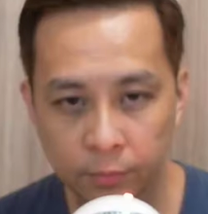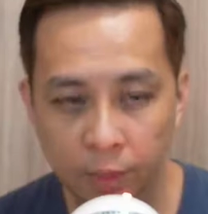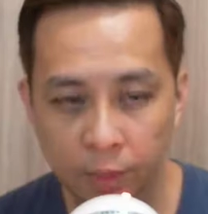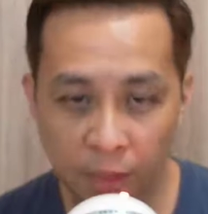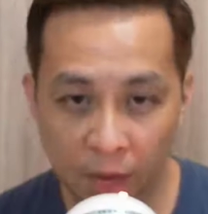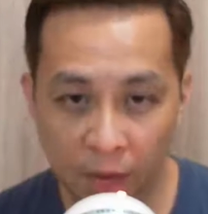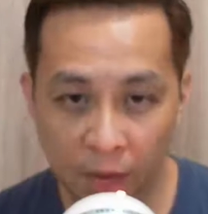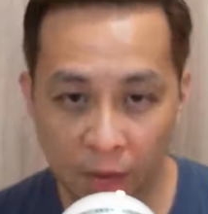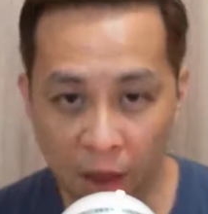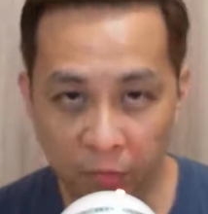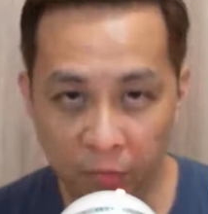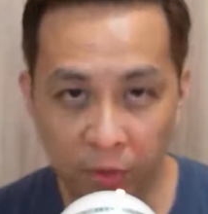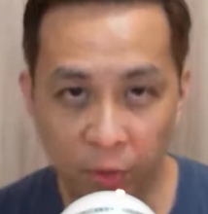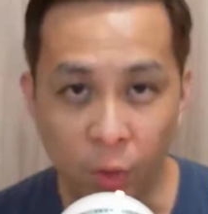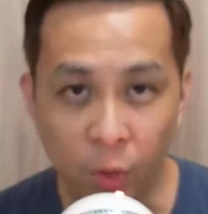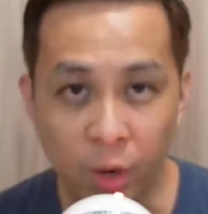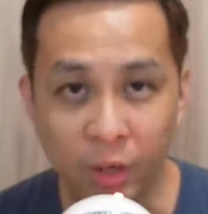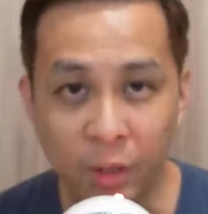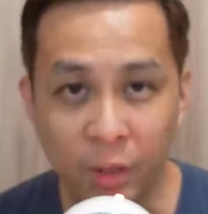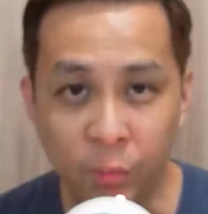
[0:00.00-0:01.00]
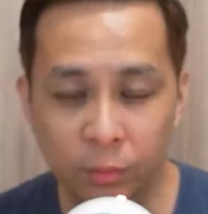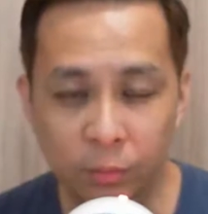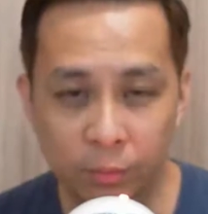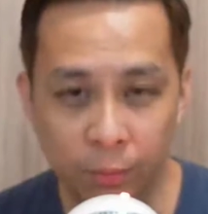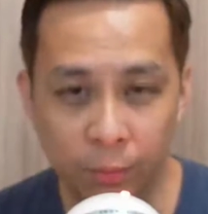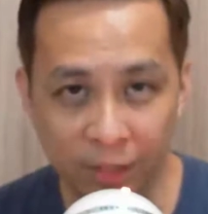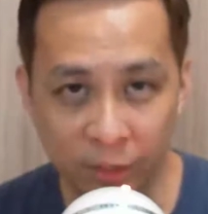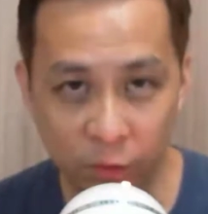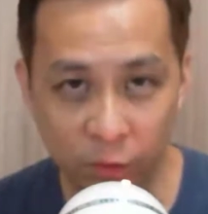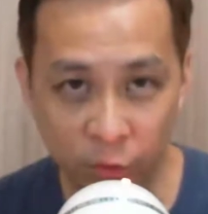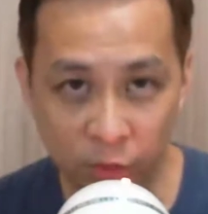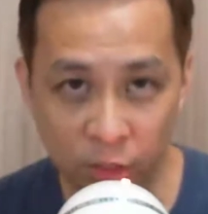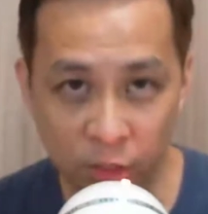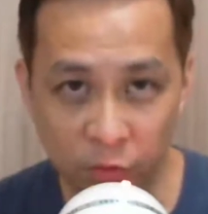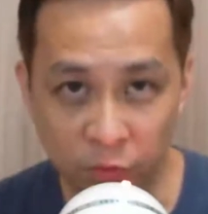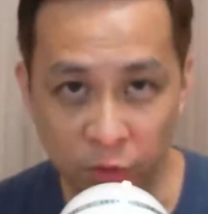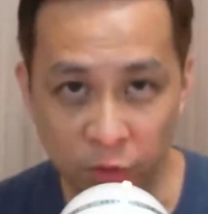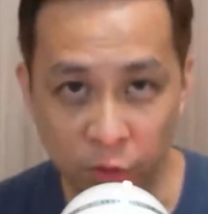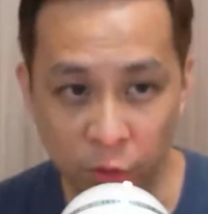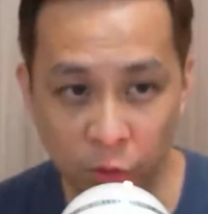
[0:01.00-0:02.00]
Hi everyone, welcome back to this
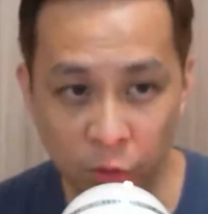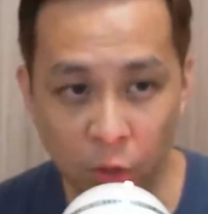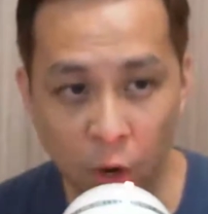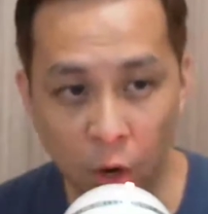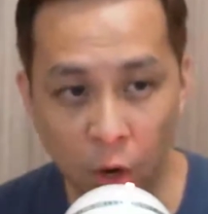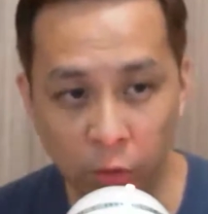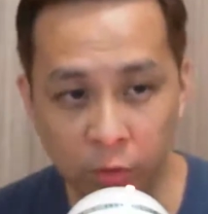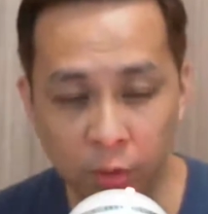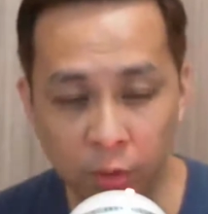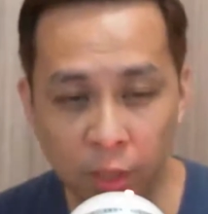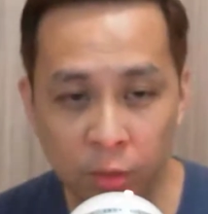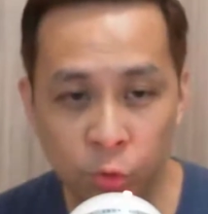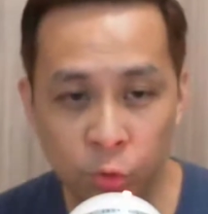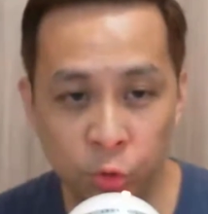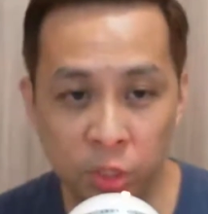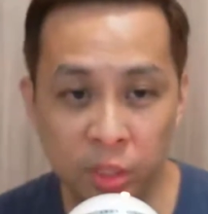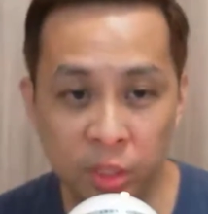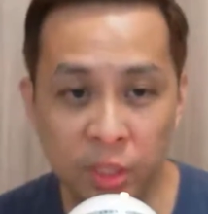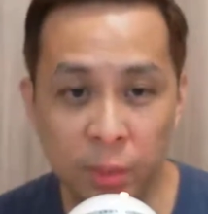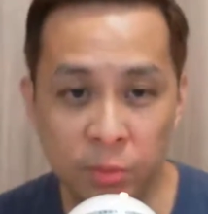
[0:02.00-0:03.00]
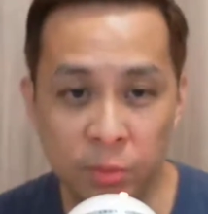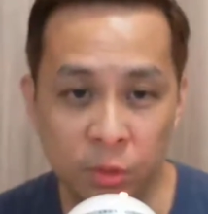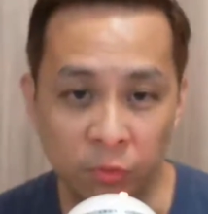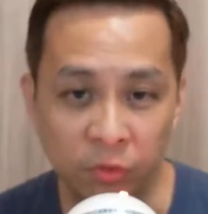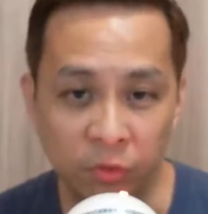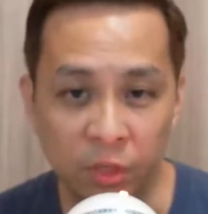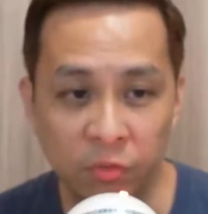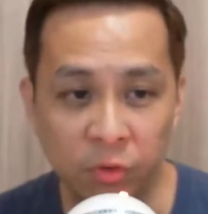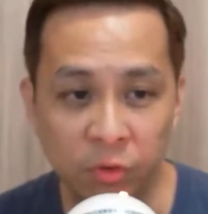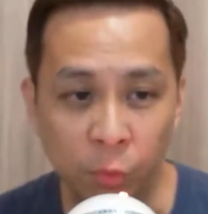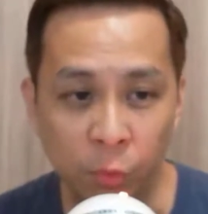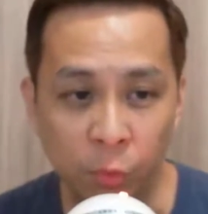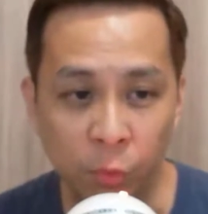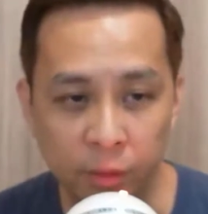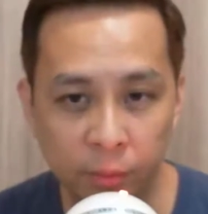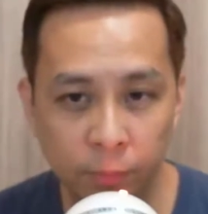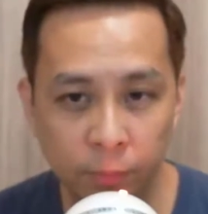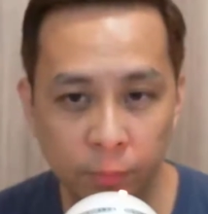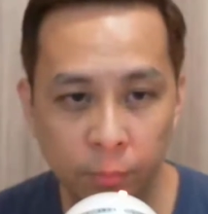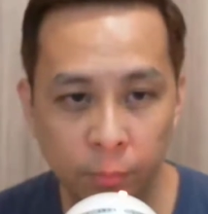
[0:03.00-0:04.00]
video on 3 types of giveaway that
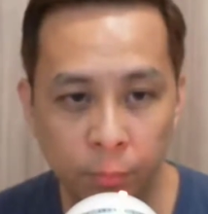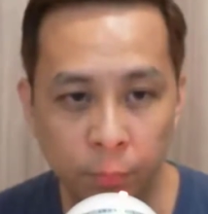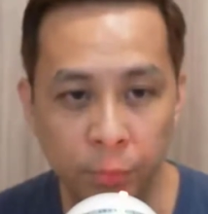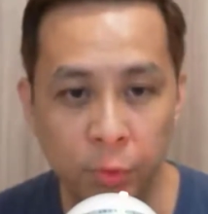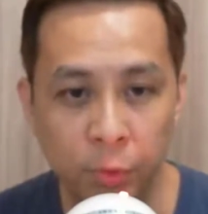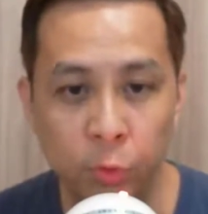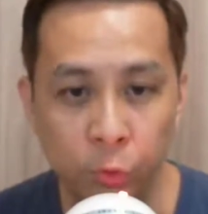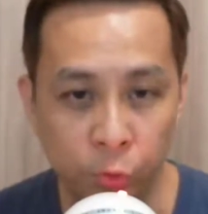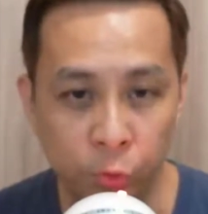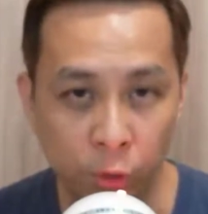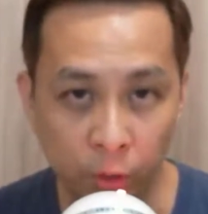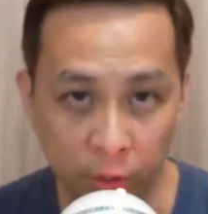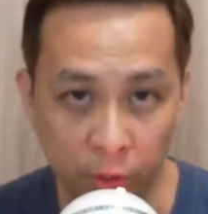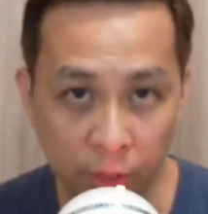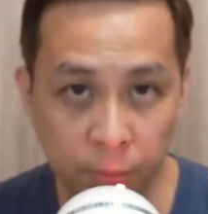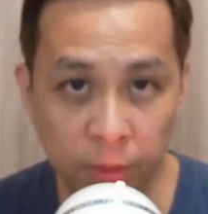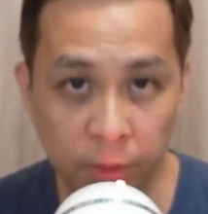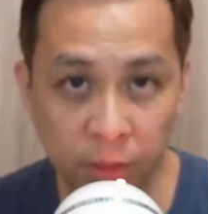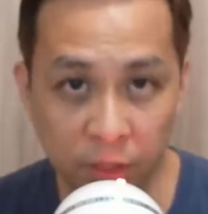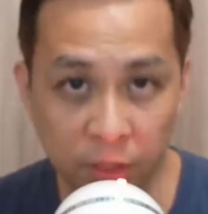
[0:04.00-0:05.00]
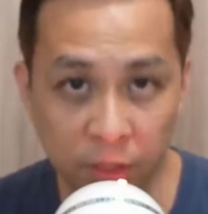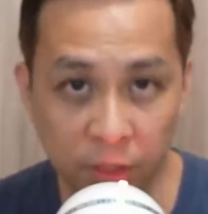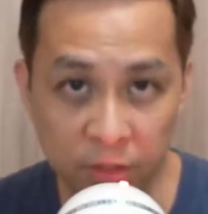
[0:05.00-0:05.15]
build your email list